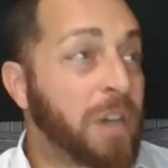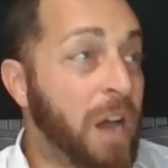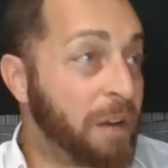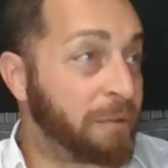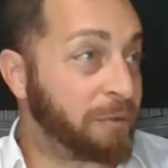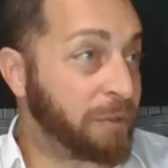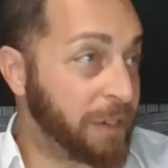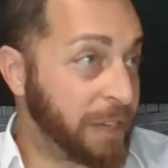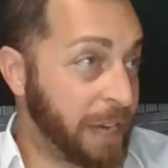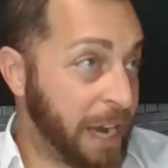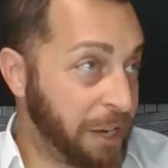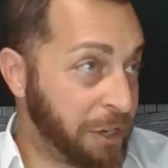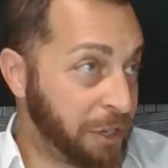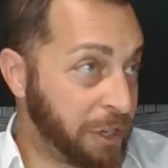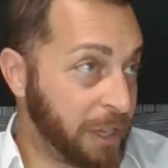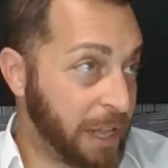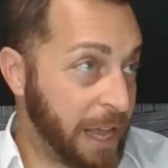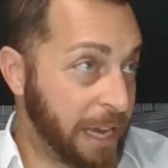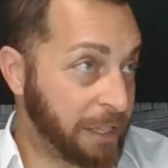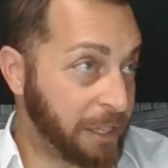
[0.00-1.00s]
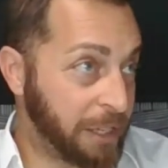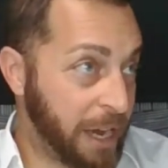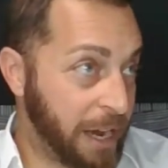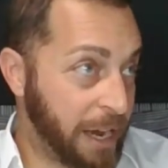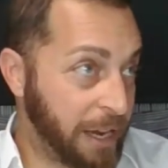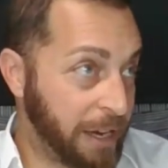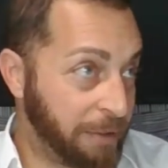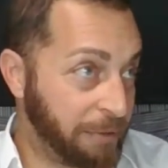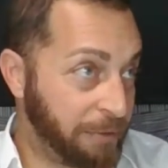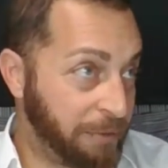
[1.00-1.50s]
The first confrontation
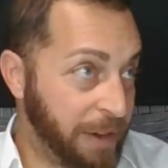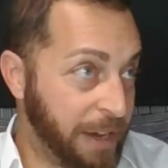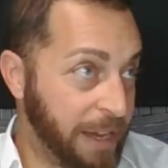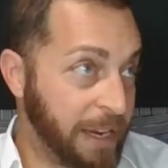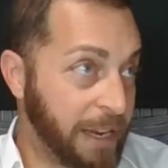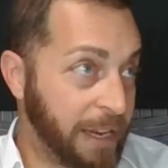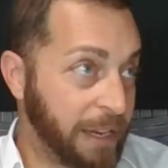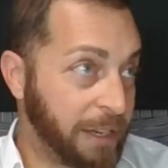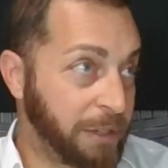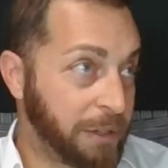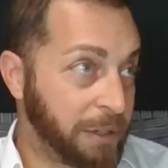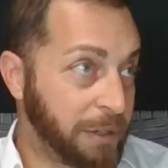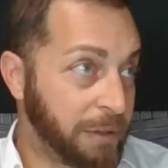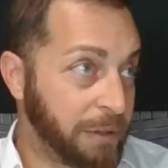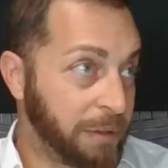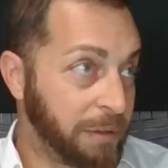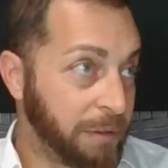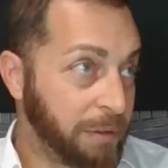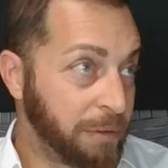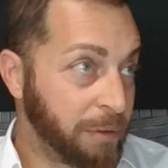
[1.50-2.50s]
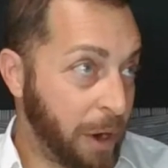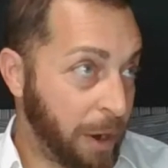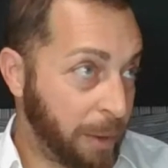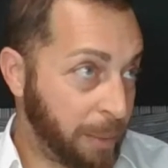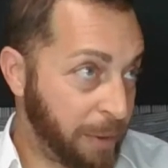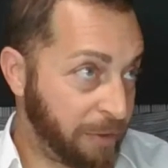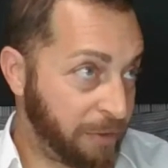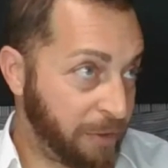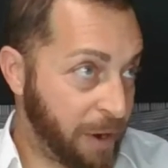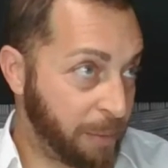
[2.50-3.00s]
last night in Phoenix,
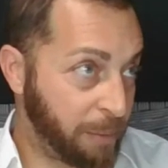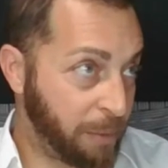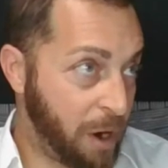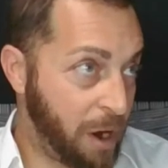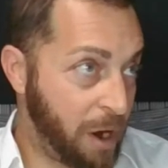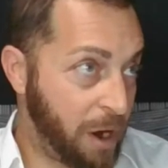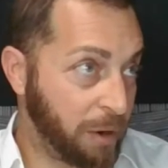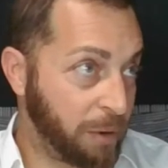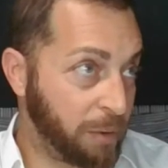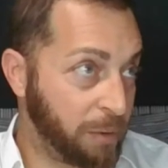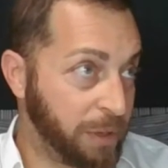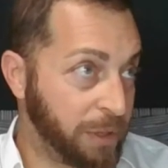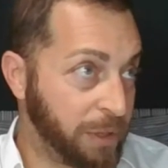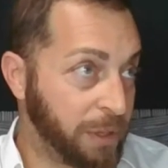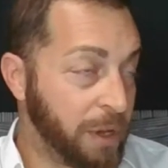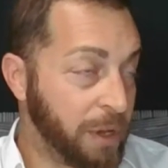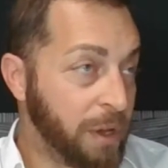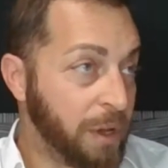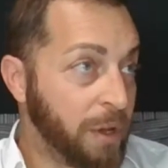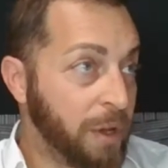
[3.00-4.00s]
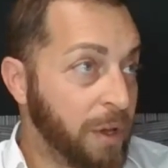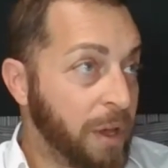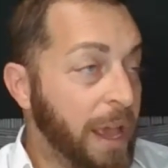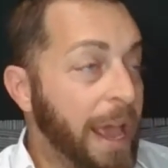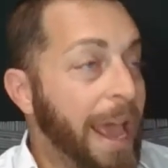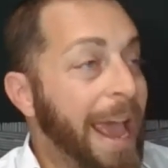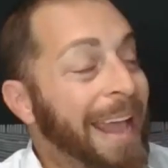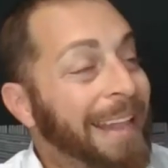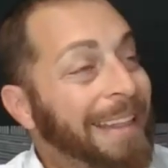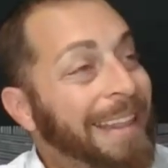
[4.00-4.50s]
correct me if I'm wrong, was
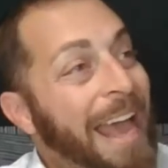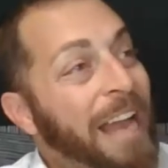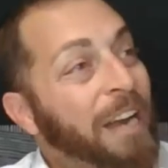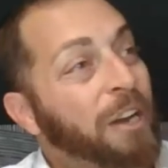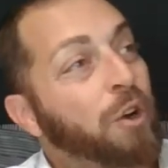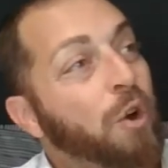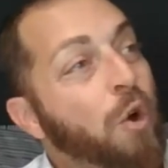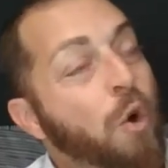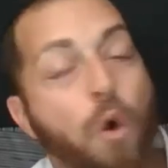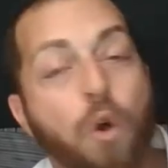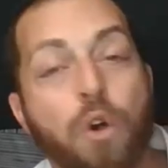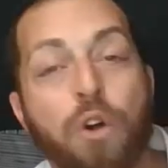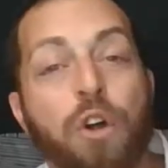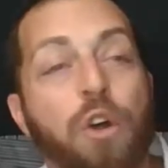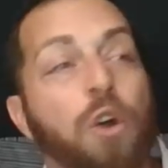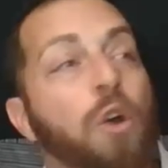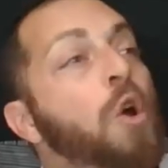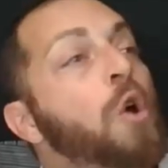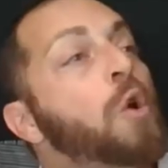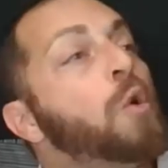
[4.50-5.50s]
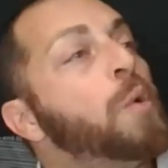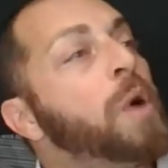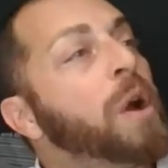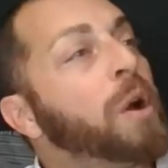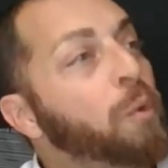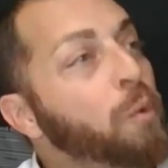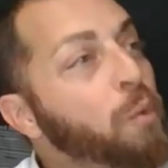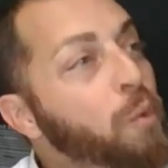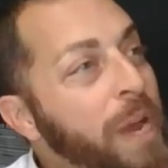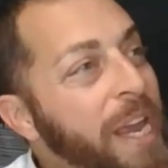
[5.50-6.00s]
at that corner
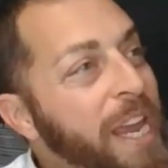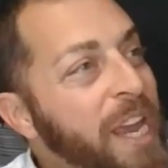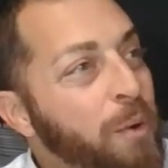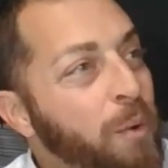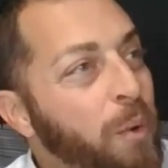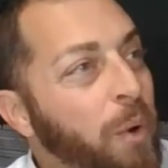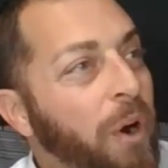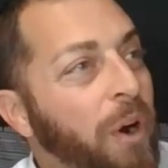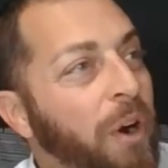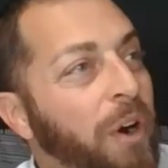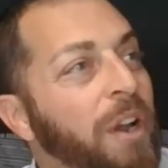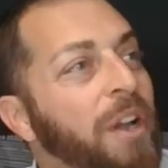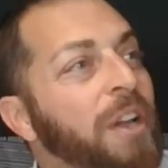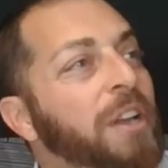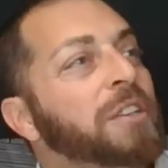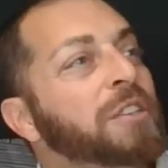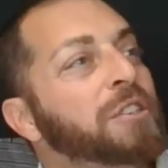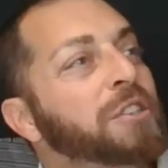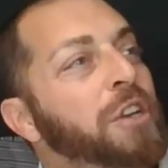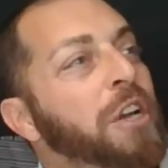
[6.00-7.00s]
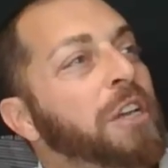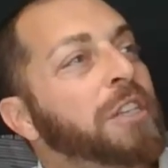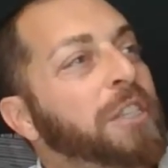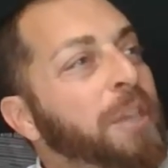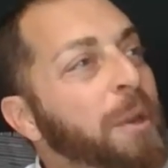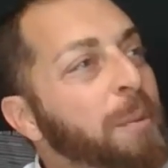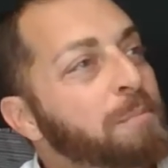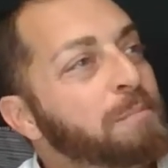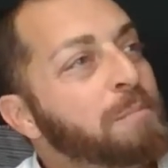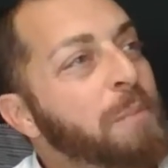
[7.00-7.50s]
where we were
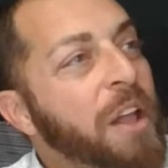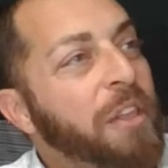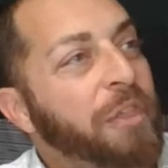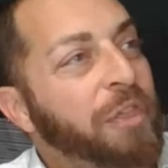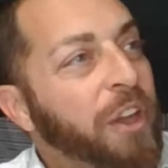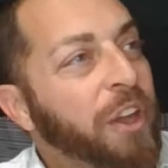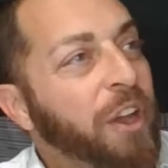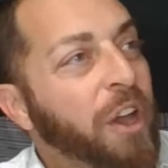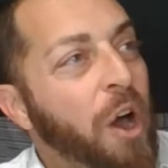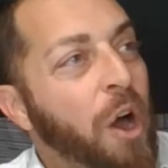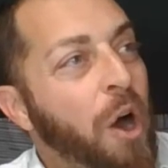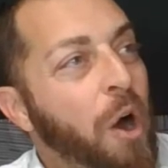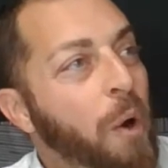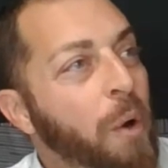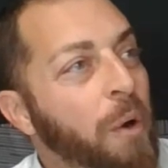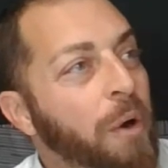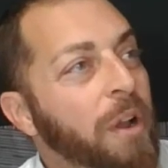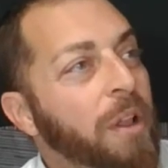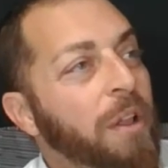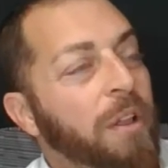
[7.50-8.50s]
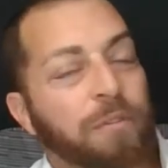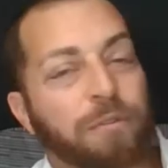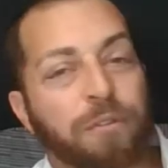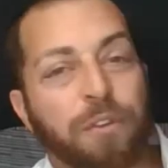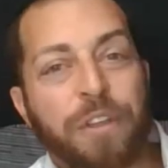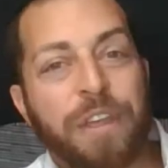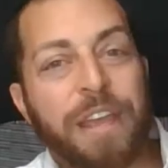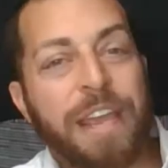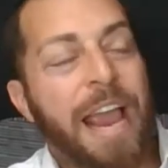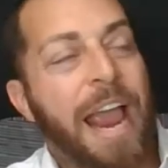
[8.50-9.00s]
just a month ago
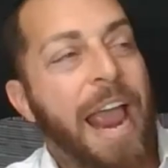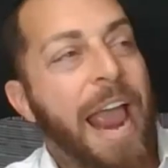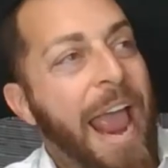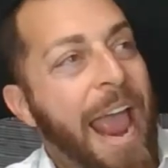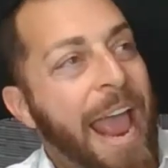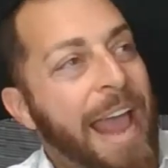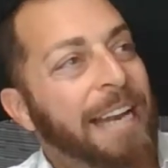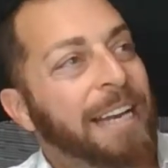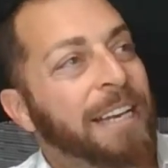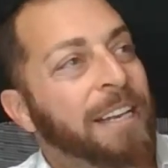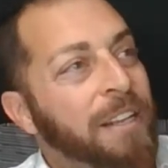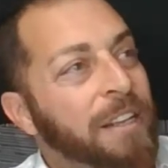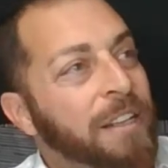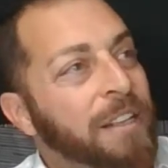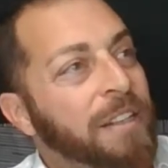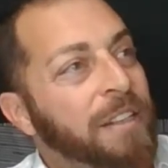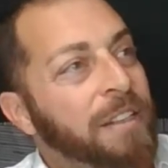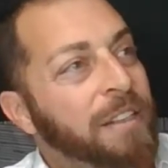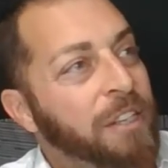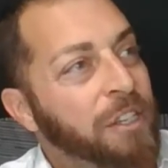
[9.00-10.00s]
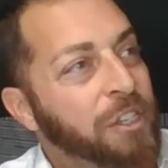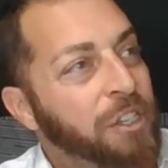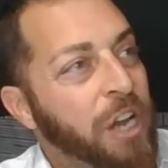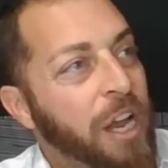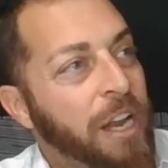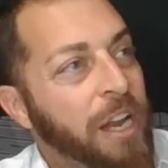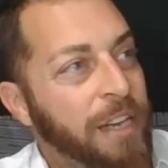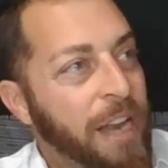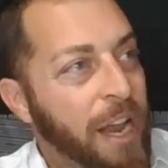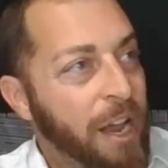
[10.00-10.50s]
for the end, the
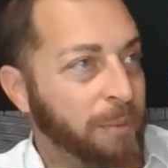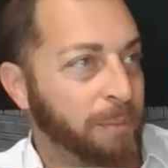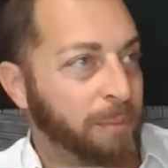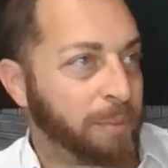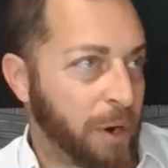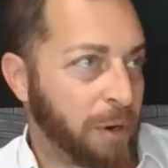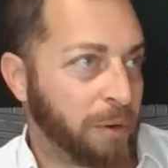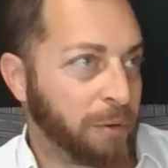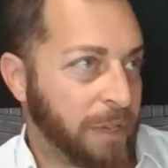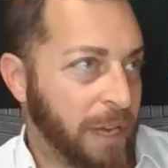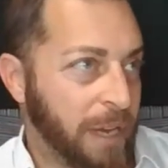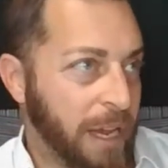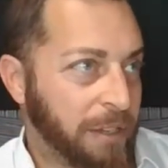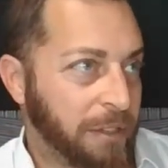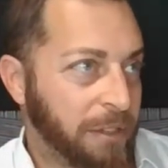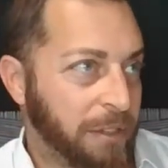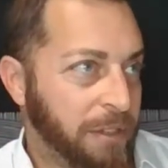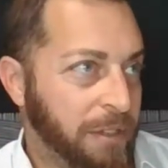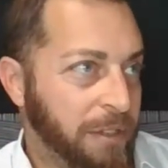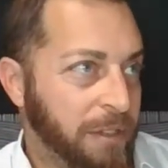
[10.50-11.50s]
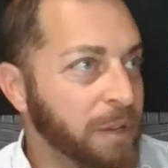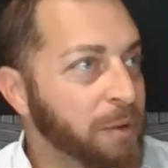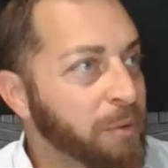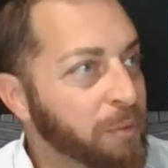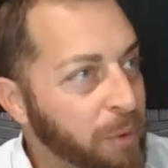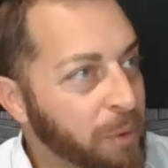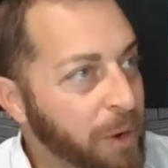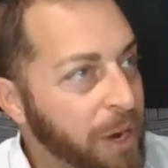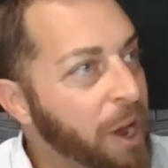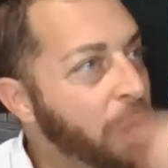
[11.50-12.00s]
shutdown protests, the
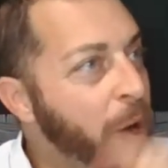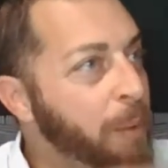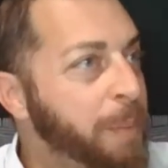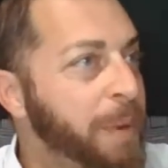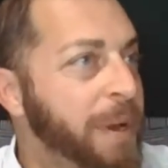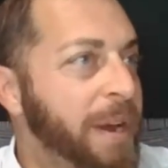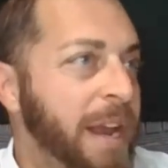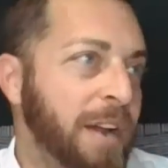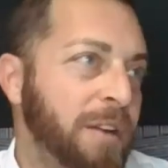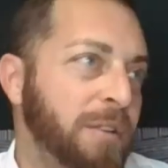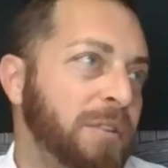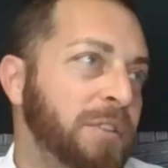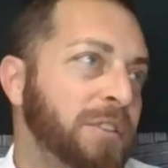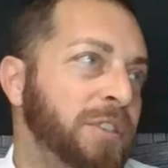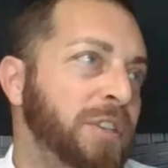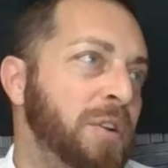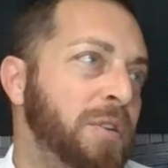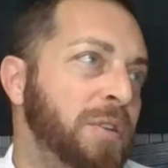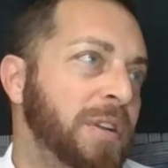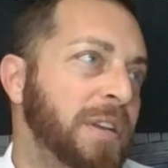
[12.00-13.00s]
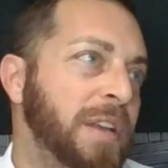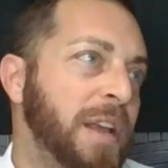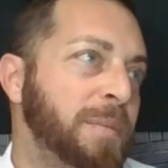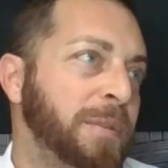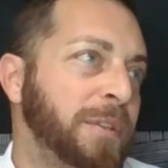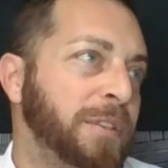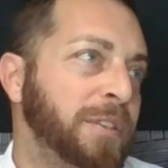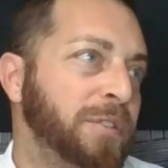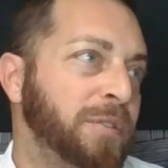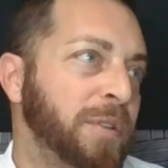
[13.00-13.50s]
reopen Arizona
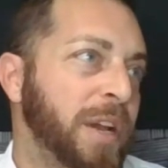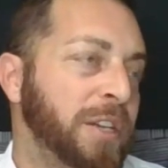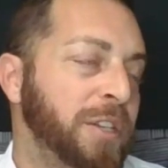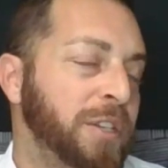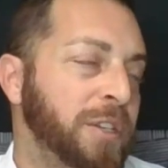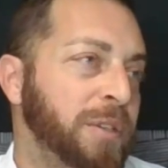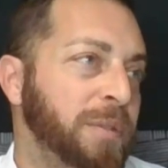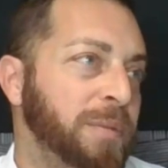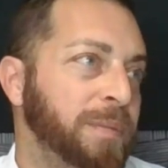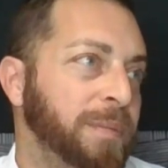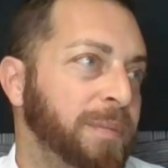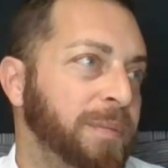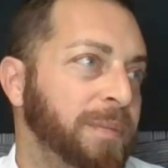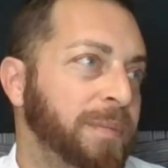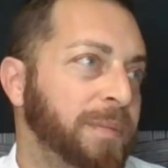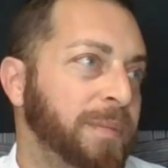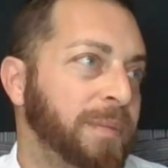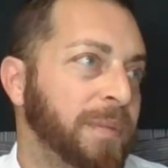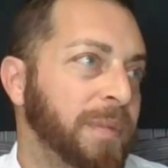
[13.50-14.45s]
demonstration.